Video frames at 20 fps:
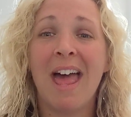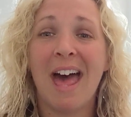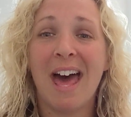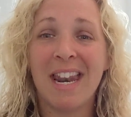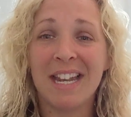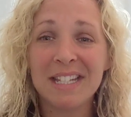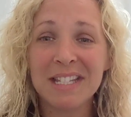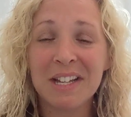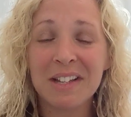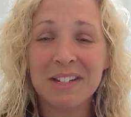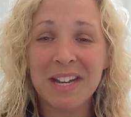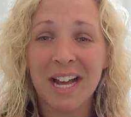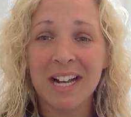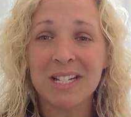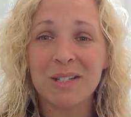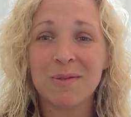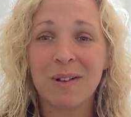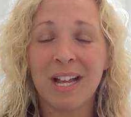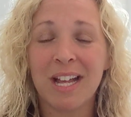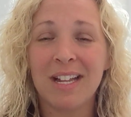And until
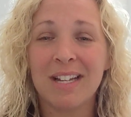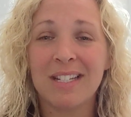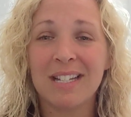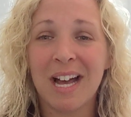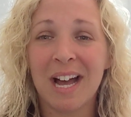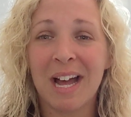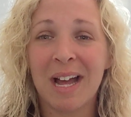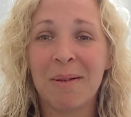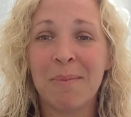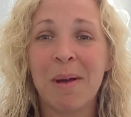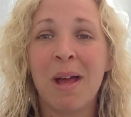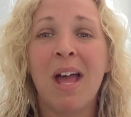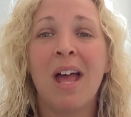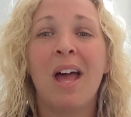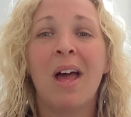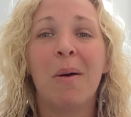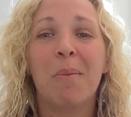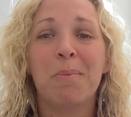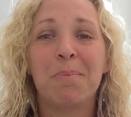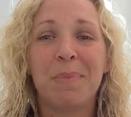next time,
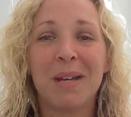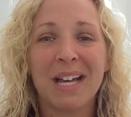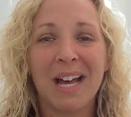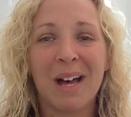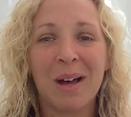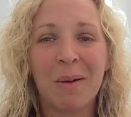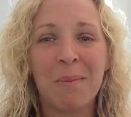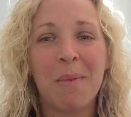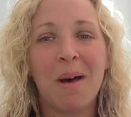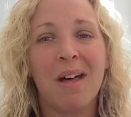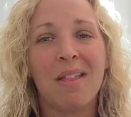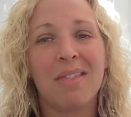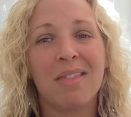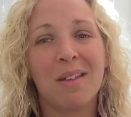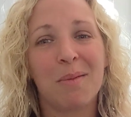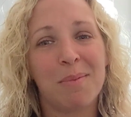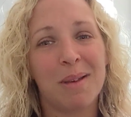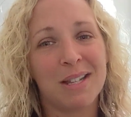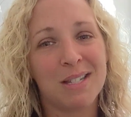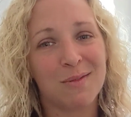become
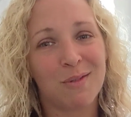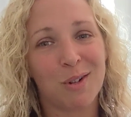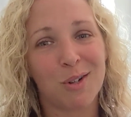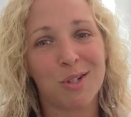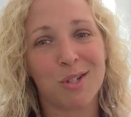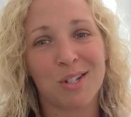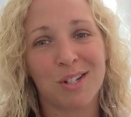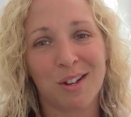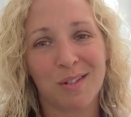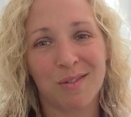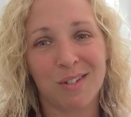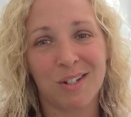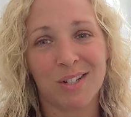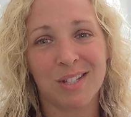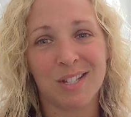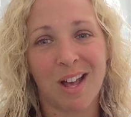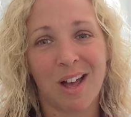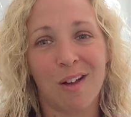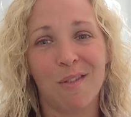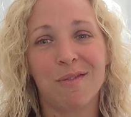the best version of
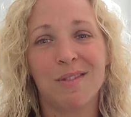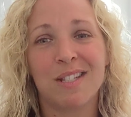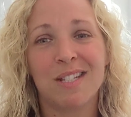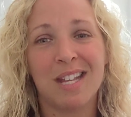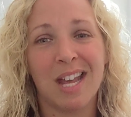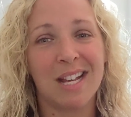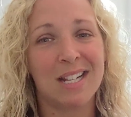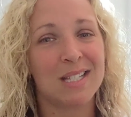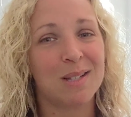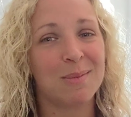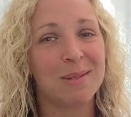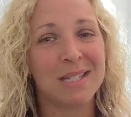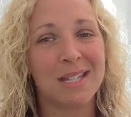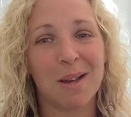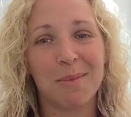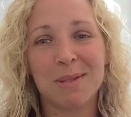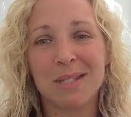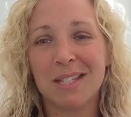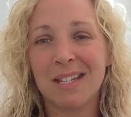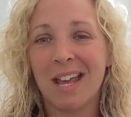yourself. Take some
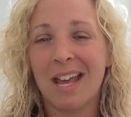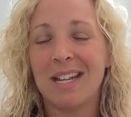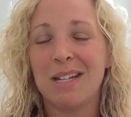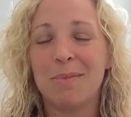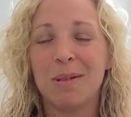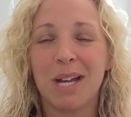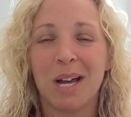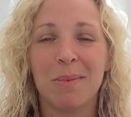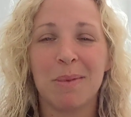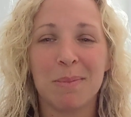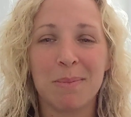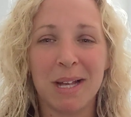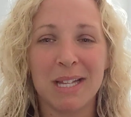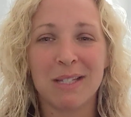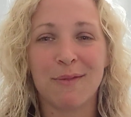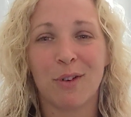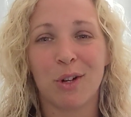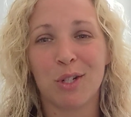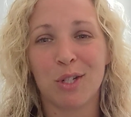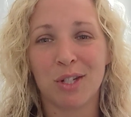steps today to become the
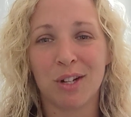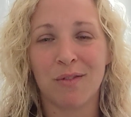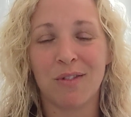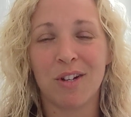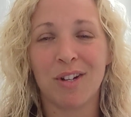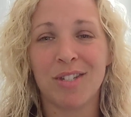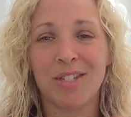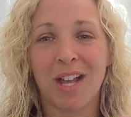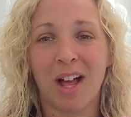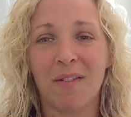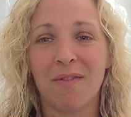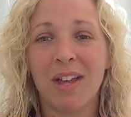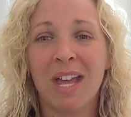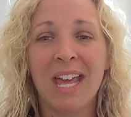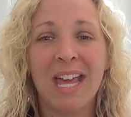best version of yourself.